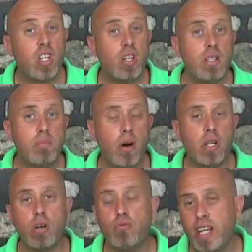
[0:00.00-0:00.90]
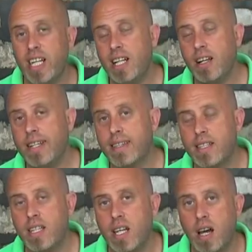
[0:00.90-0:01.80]
Good model, I really like
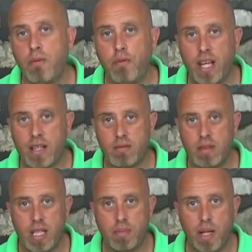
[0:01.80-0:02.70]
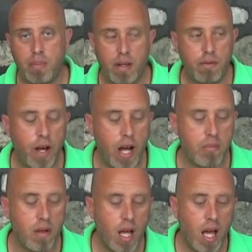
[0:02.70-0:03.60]
the thick EPP foam,